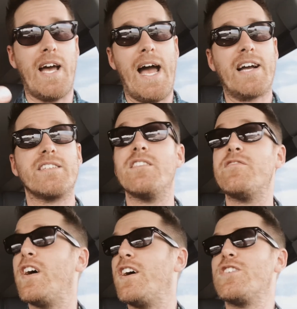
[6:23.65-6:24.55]
active,
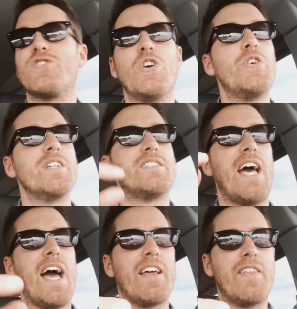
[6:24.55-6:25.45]
so you can
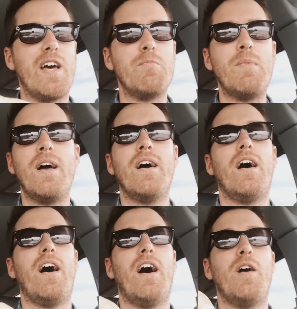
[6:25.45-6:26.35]
tag them.